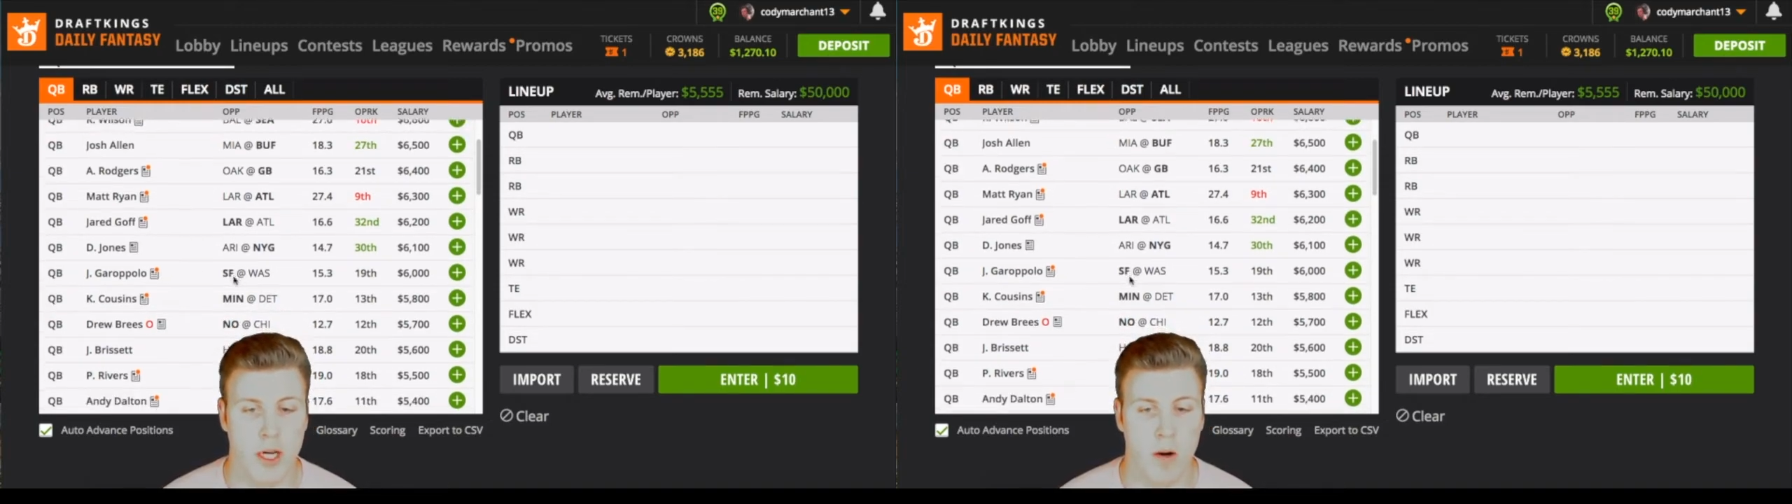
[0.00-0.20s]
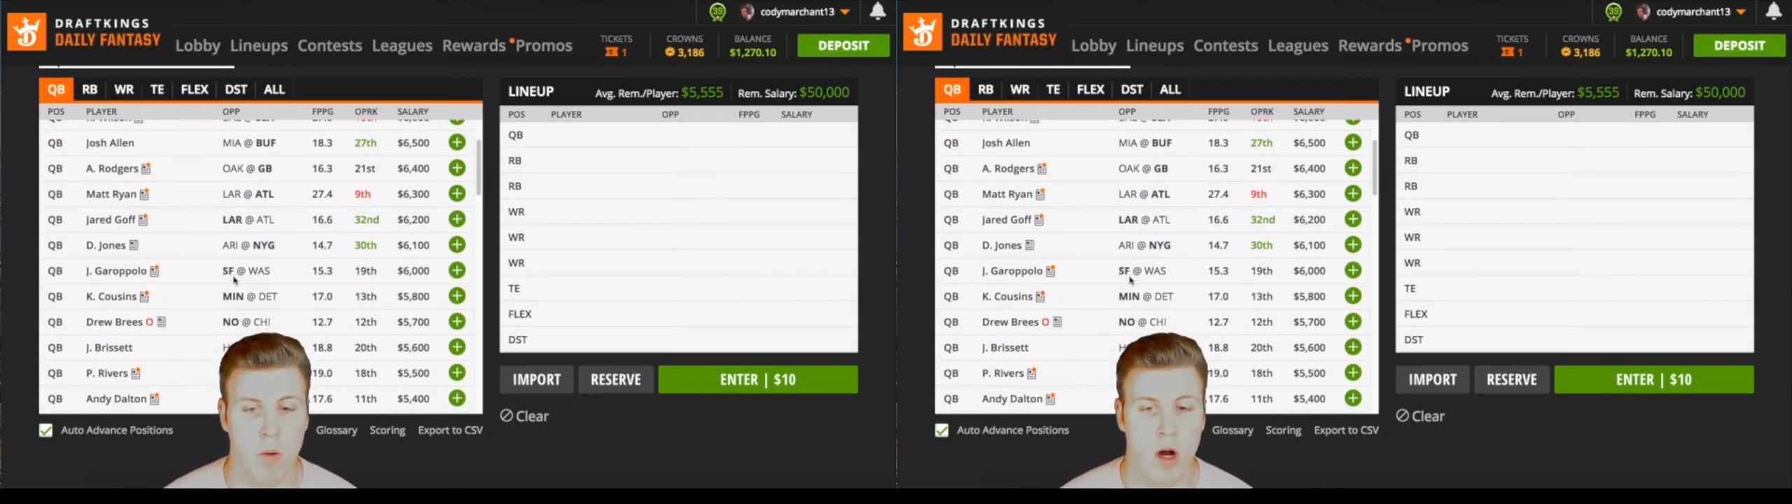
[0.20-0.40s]

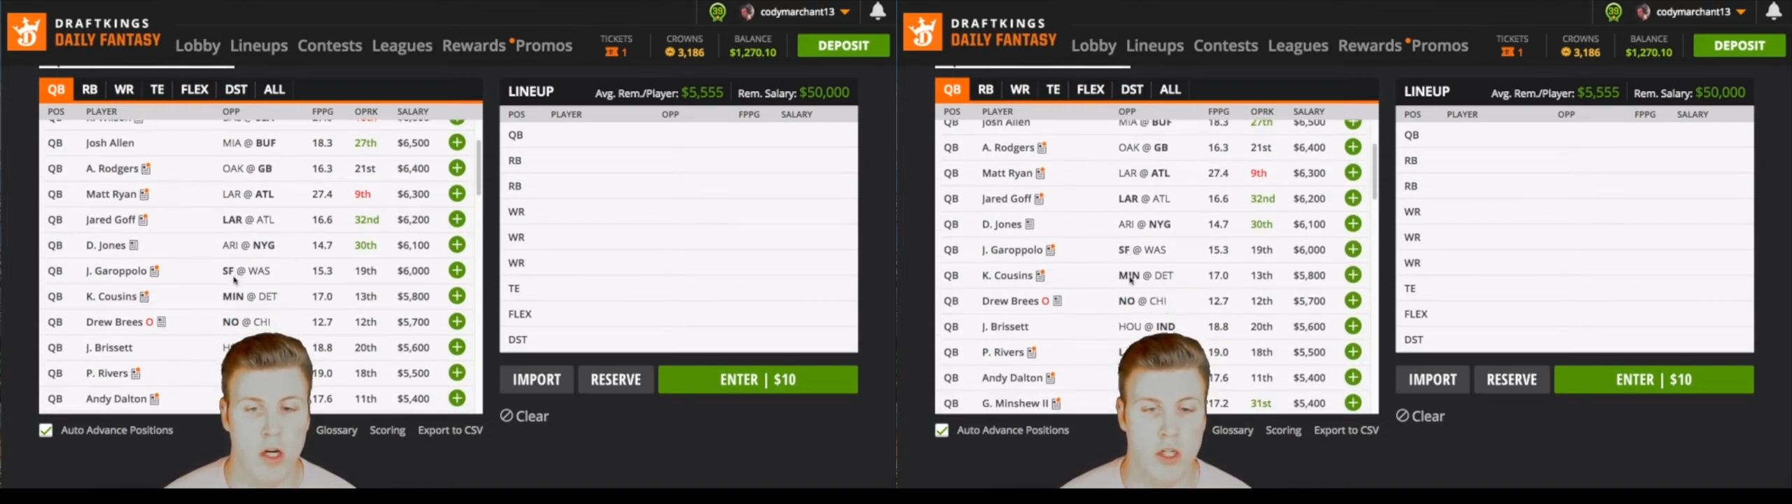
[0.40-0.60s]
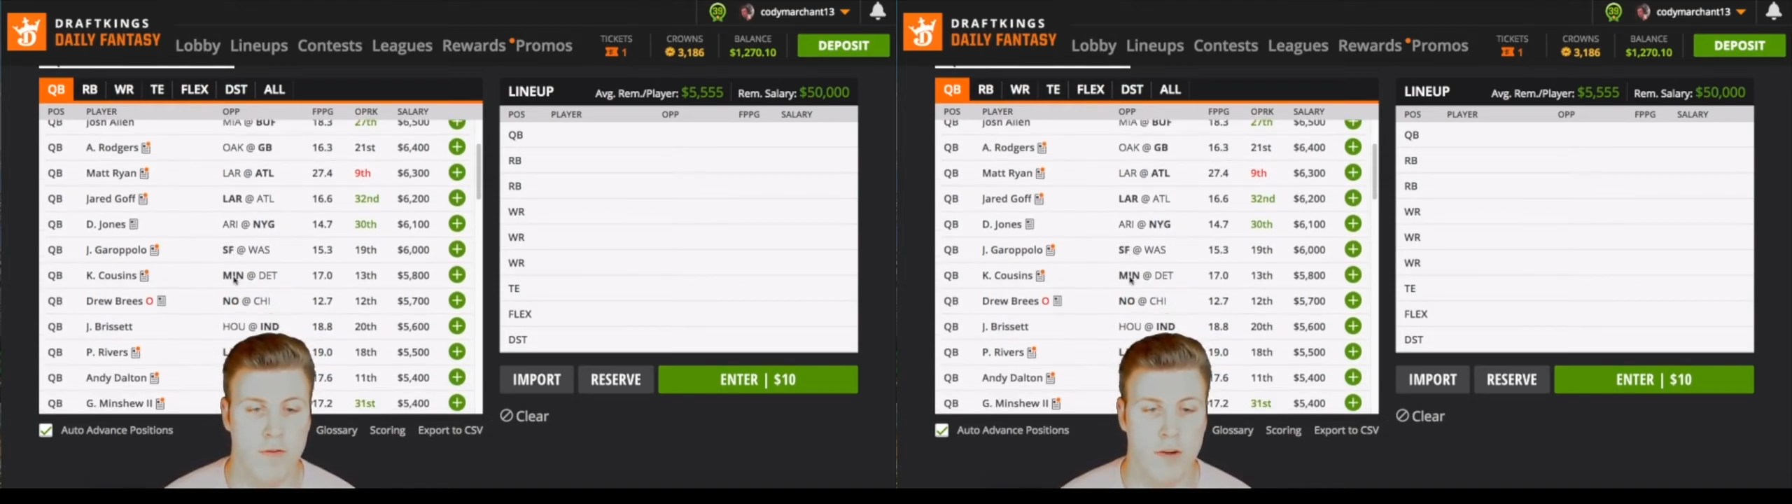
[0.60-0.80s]
at
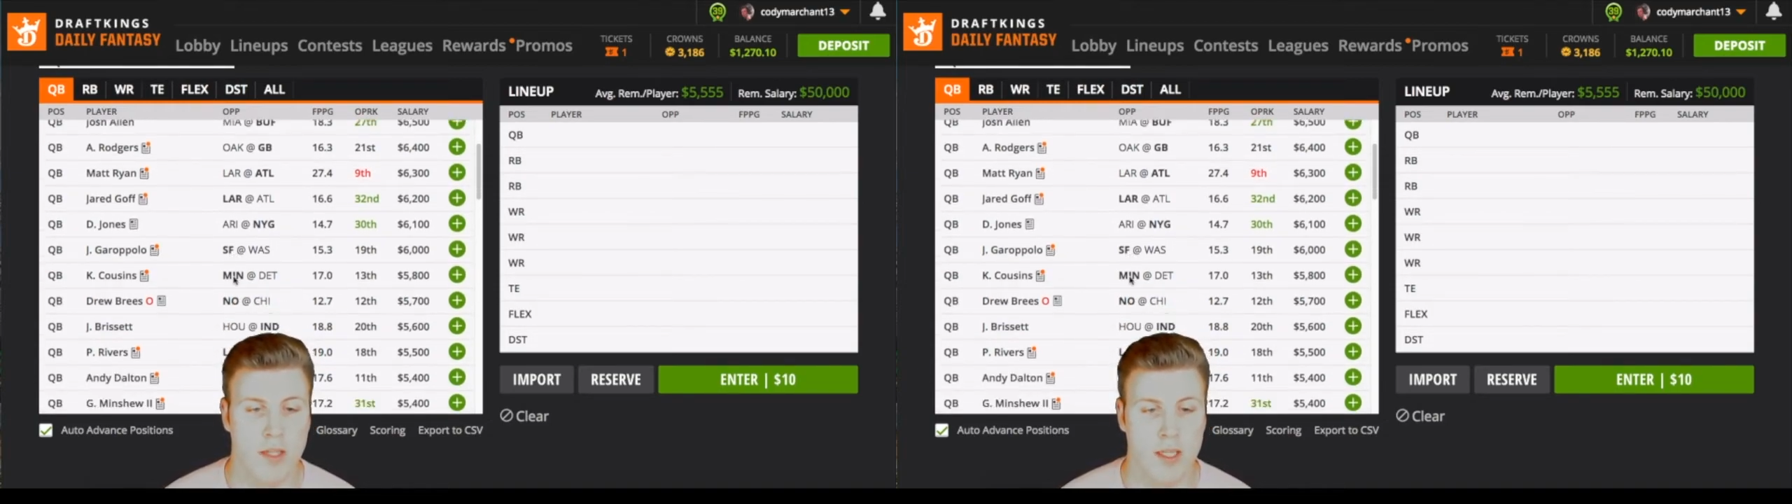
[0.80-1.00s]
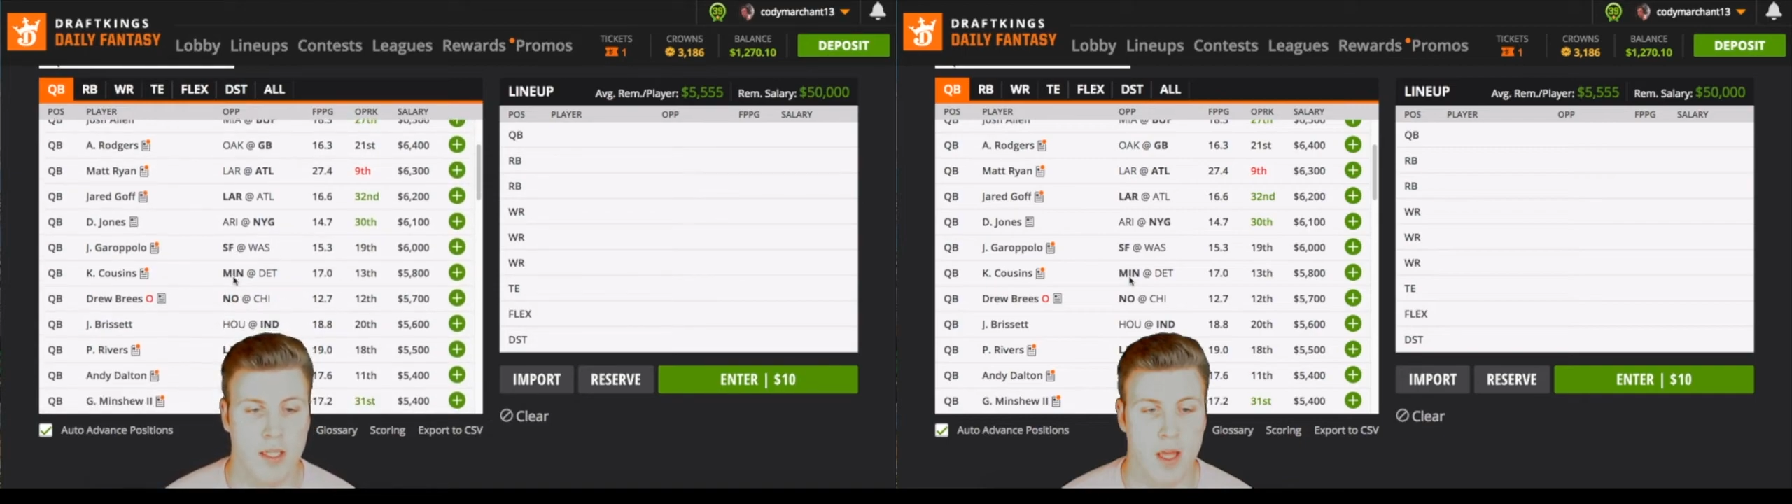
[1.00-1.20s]
Washington for
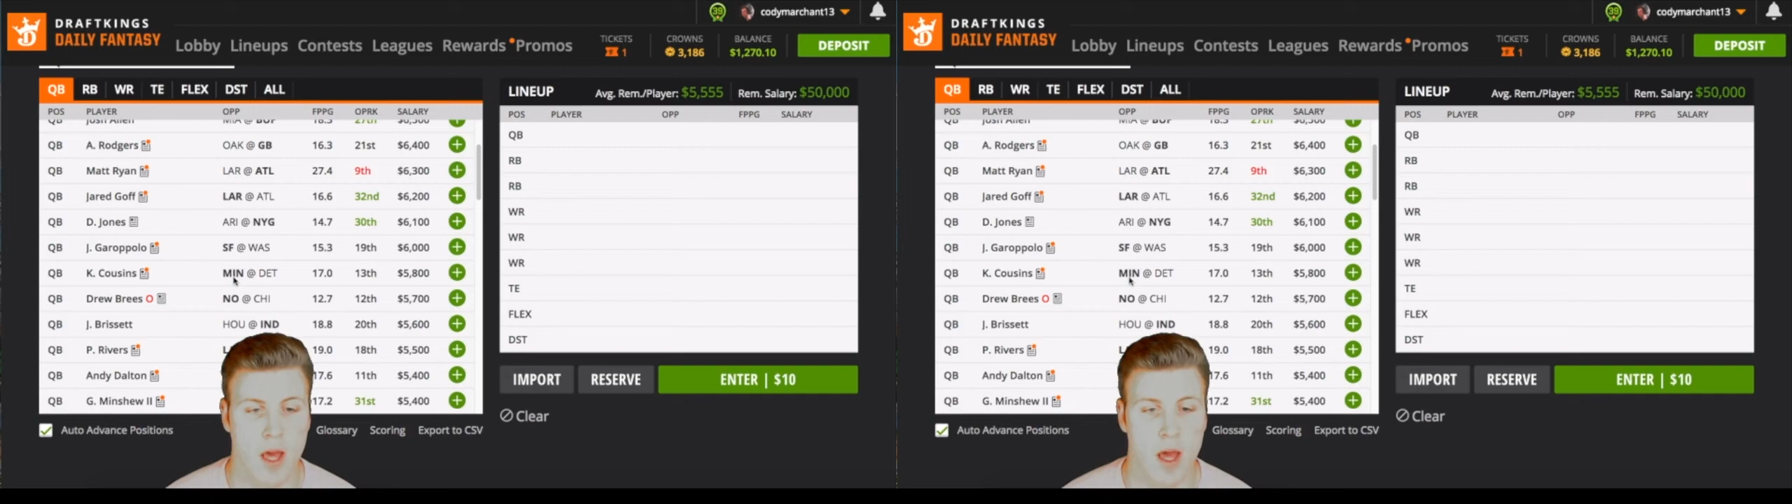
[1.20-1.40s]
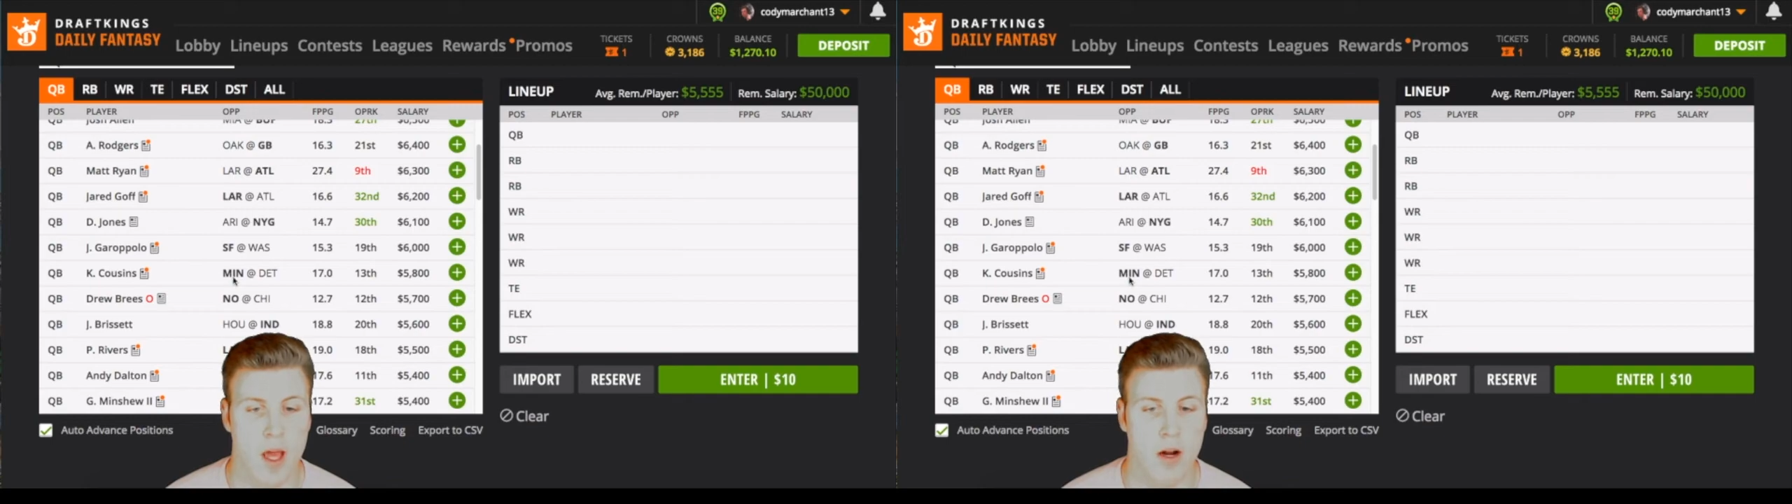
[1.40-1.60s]

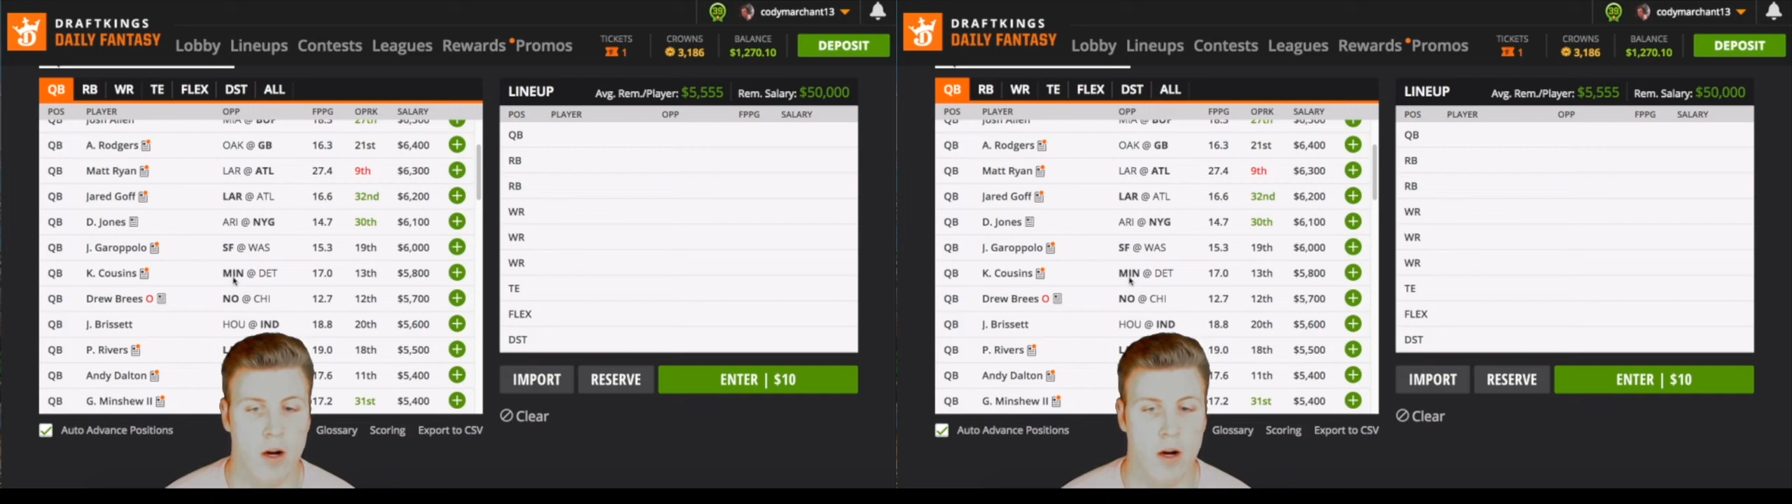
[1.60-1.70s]
$6K.